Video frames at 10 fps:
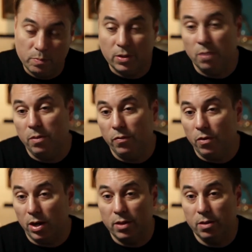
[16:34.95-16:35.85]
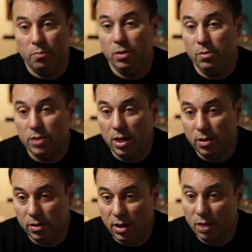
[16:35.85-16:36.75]
done before, and I think pretty much
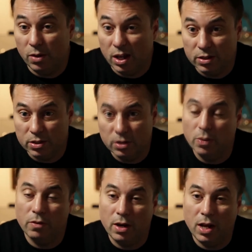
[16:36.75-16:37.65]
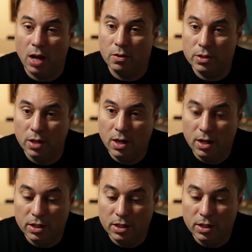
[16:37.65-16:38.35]
anything that anyone else is doing right now. It's